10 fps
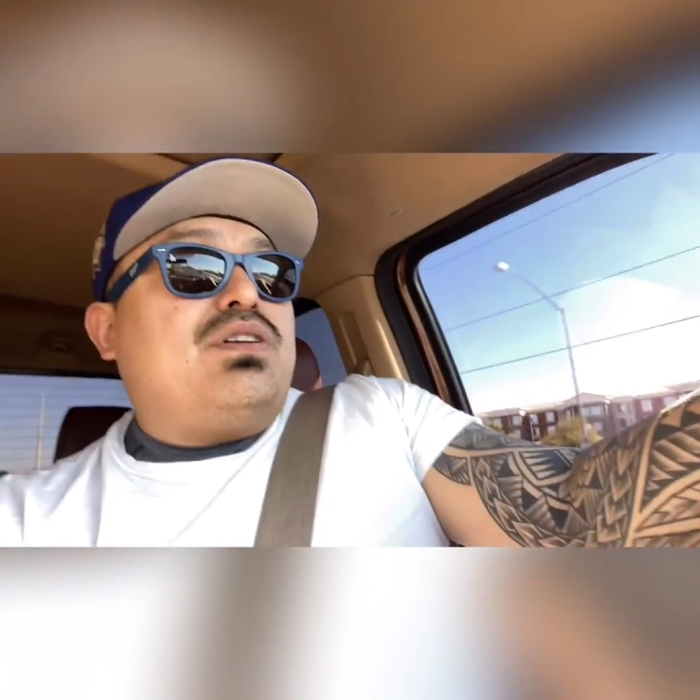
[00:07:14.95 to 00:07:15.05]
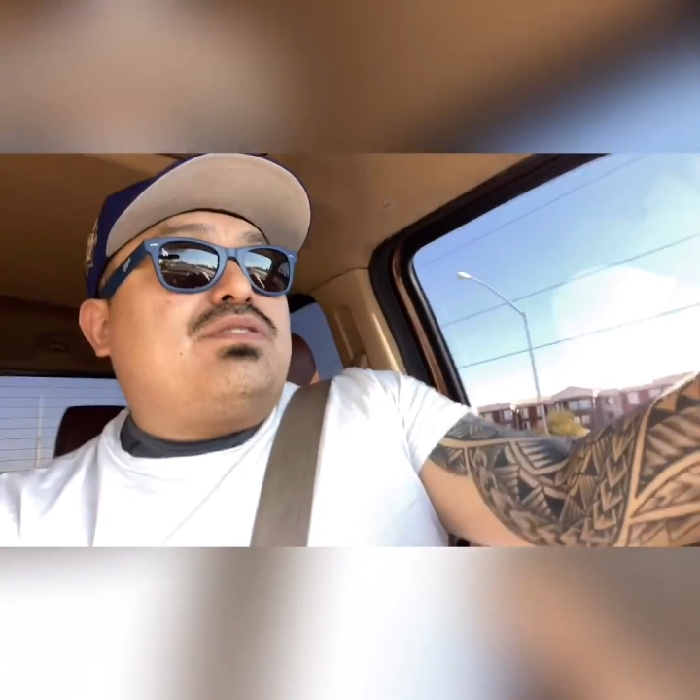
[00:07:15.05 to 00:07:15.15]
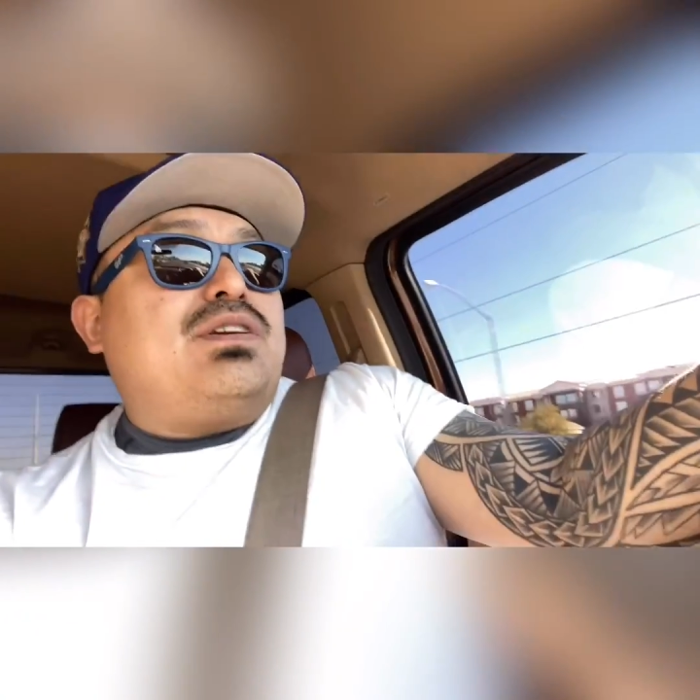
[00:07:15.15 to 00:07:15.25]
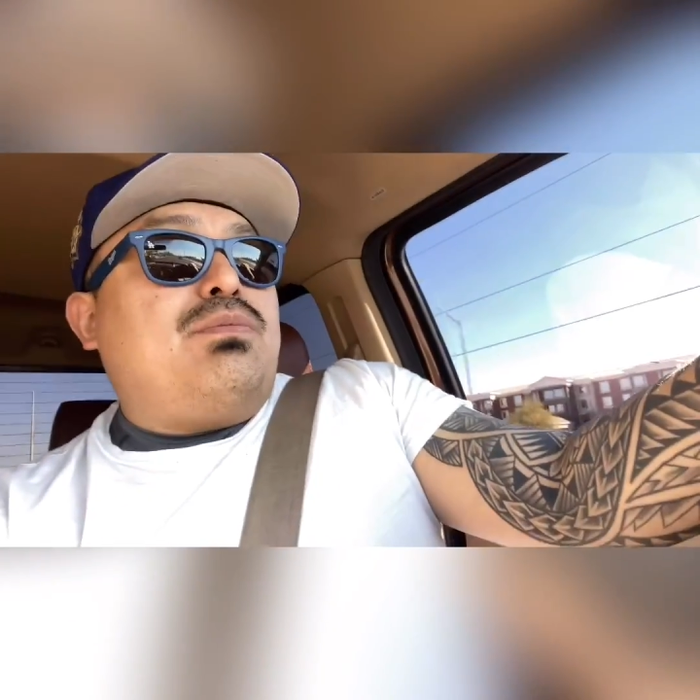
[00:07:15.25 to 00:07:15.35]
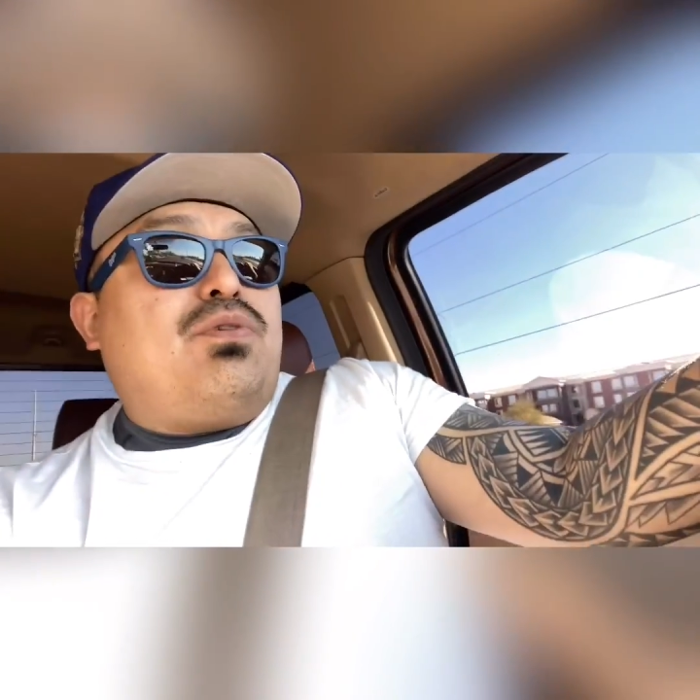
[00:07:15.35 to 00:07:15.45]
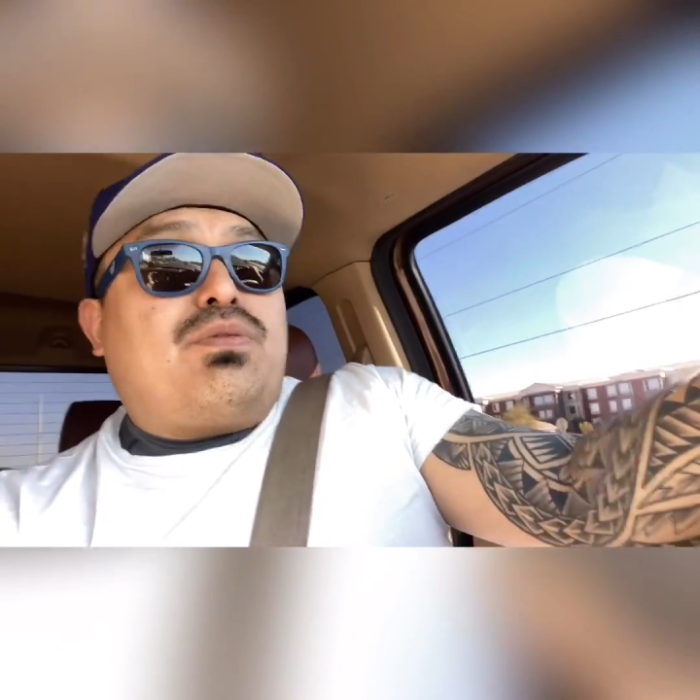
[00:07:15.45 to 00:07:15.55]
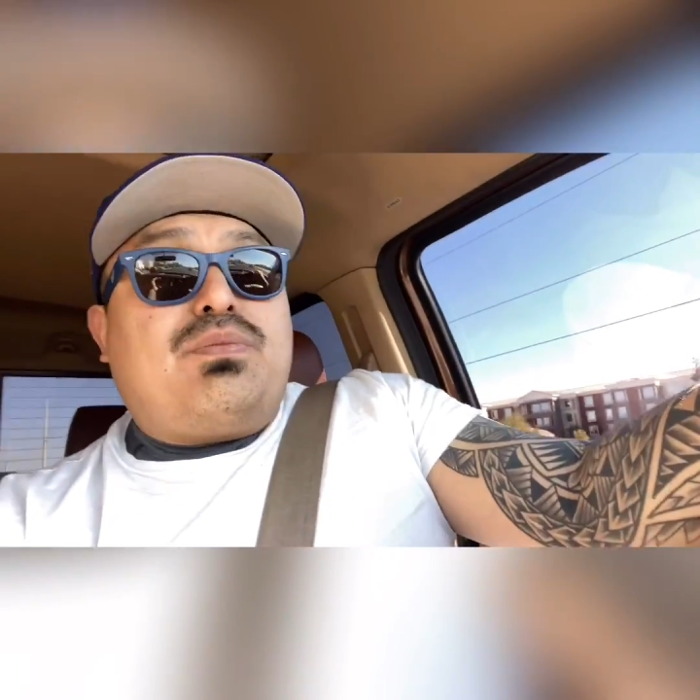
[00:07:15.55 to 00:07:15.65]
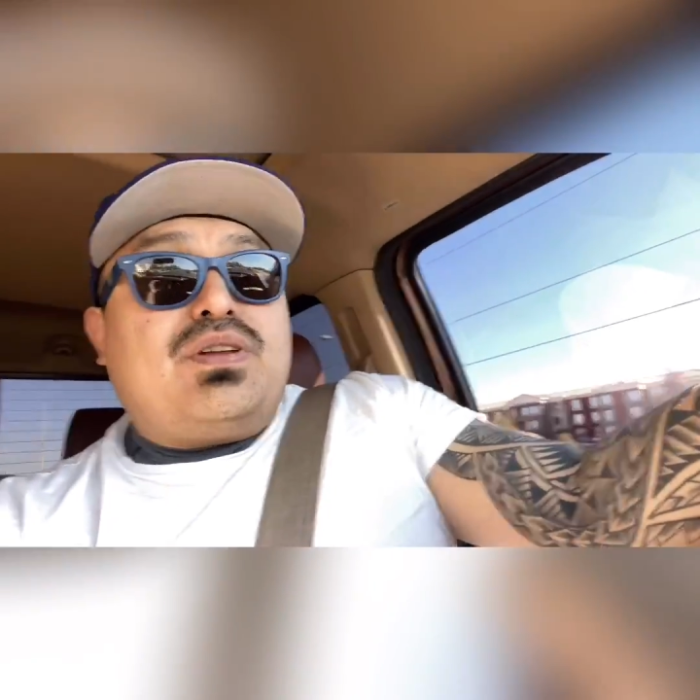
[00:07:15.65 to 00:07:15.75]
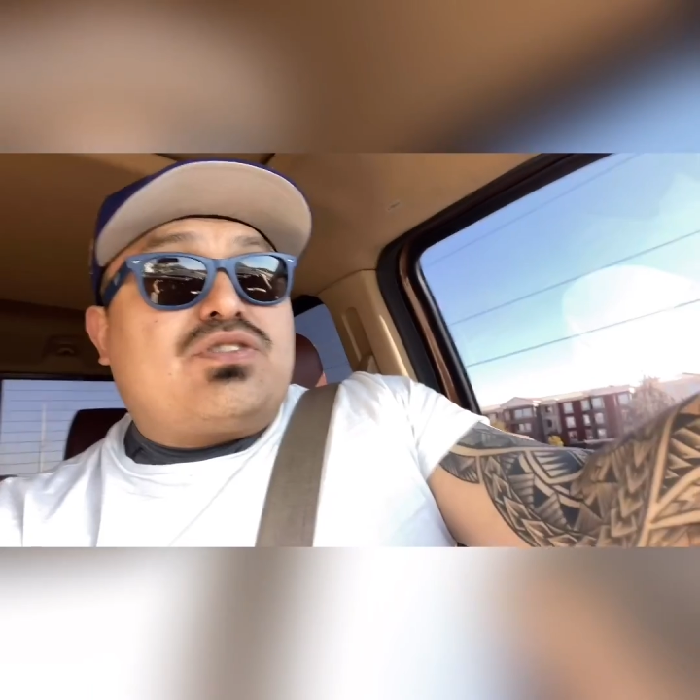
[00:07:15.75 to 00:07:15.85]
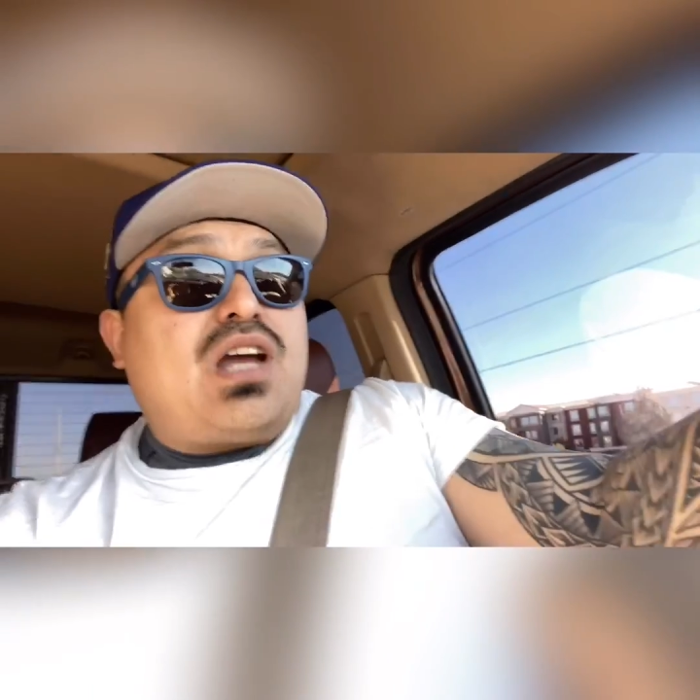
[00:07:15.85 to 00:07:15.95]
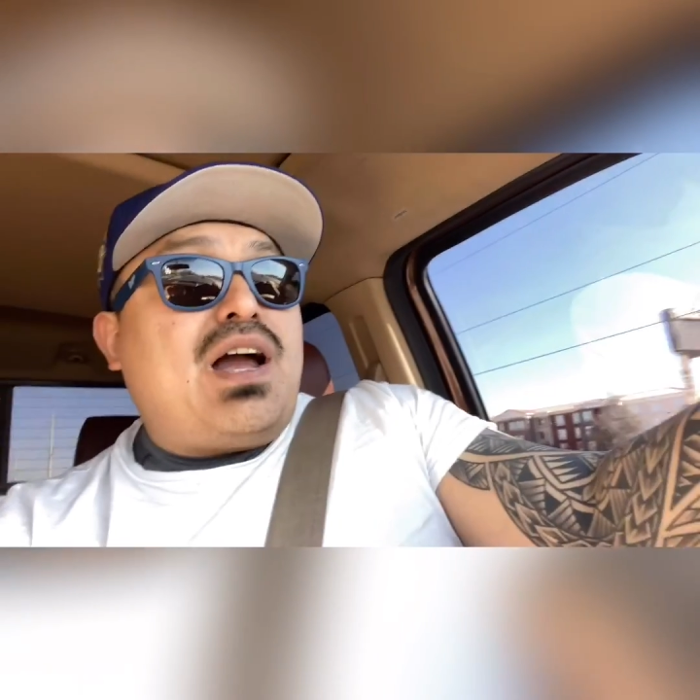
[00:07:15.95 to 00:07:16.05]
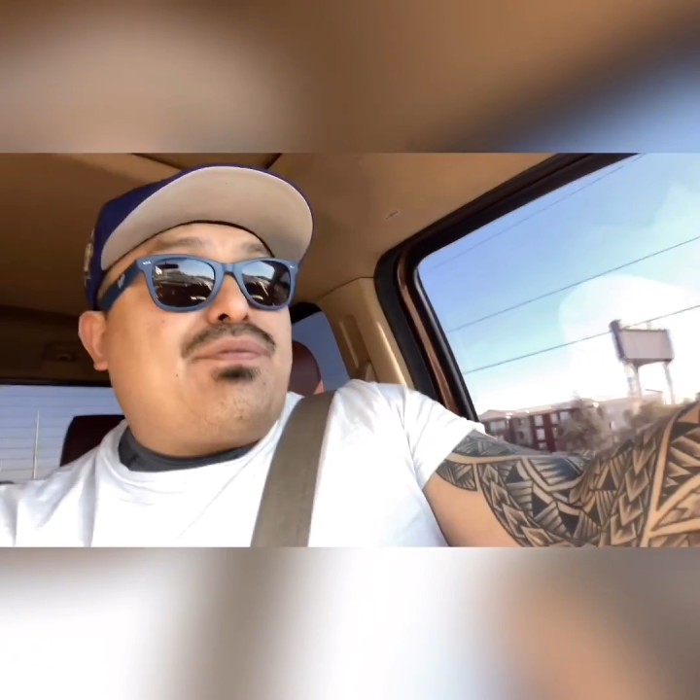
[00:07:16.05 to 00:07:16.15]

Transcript: to see more from the shop,